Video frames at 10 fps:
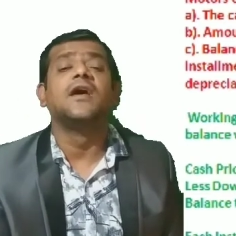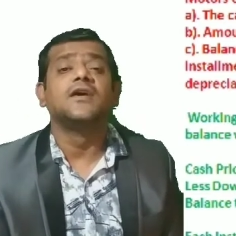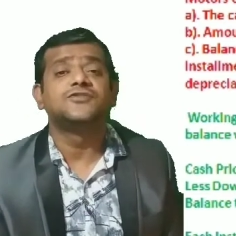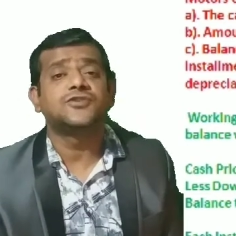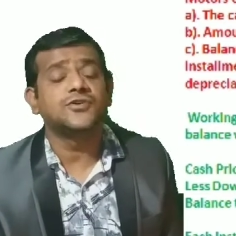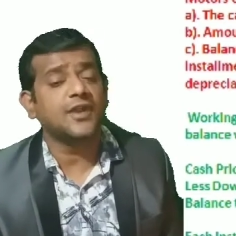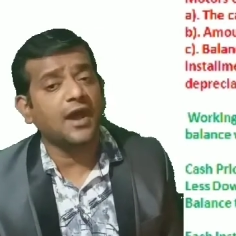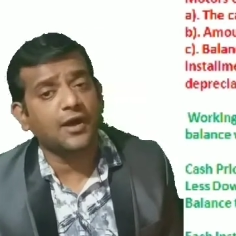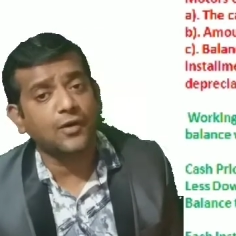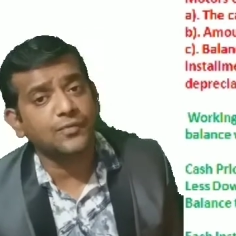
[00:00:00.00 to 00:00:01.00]
So
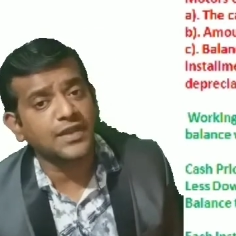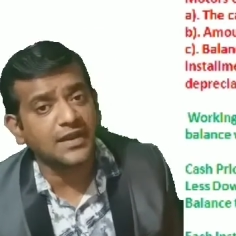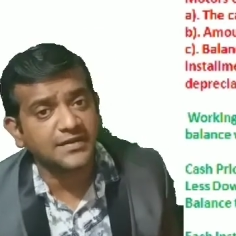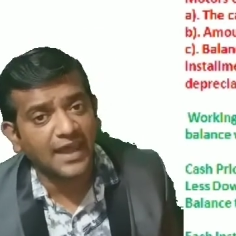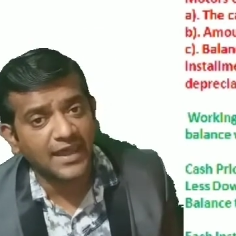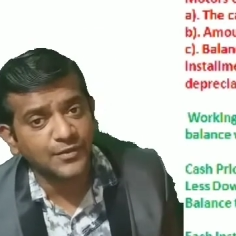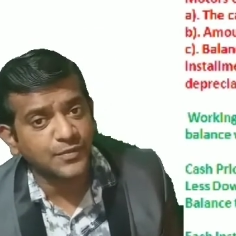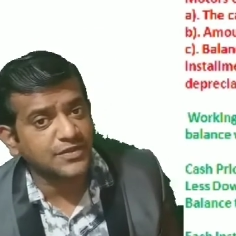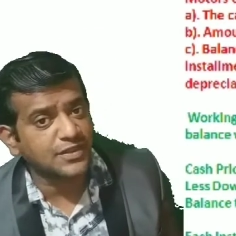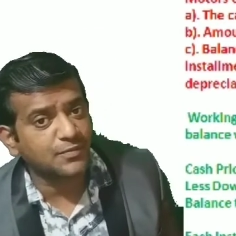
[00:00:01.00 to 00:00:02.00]
now we are done
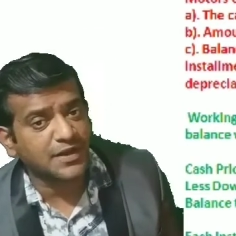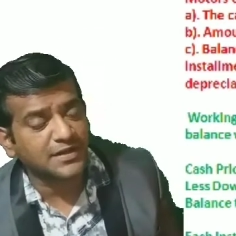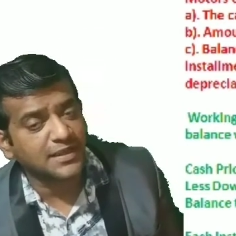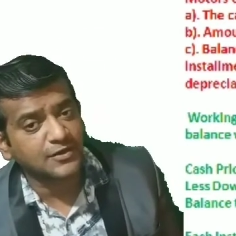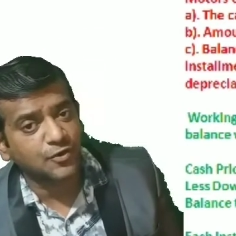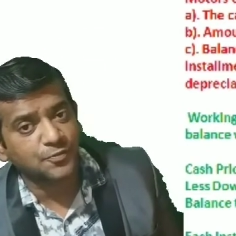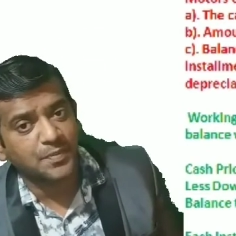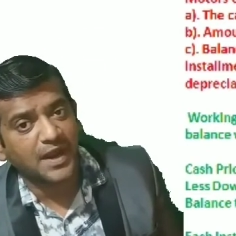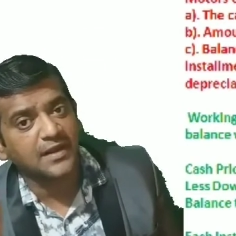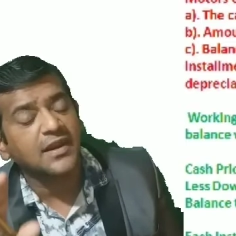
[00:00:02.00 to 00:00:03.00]
with the working note part.